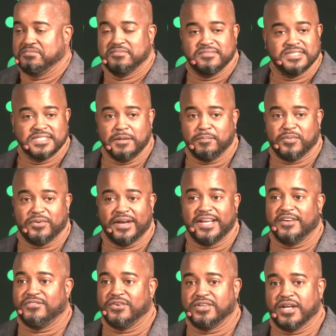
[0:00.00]
Simple. And
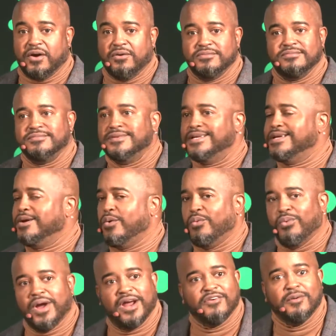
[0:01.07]
if you don't,
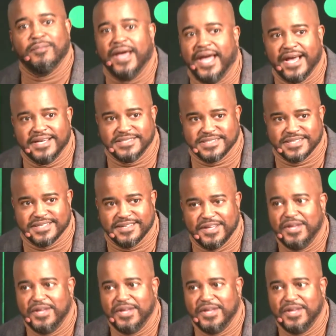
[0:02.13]
wear a mask.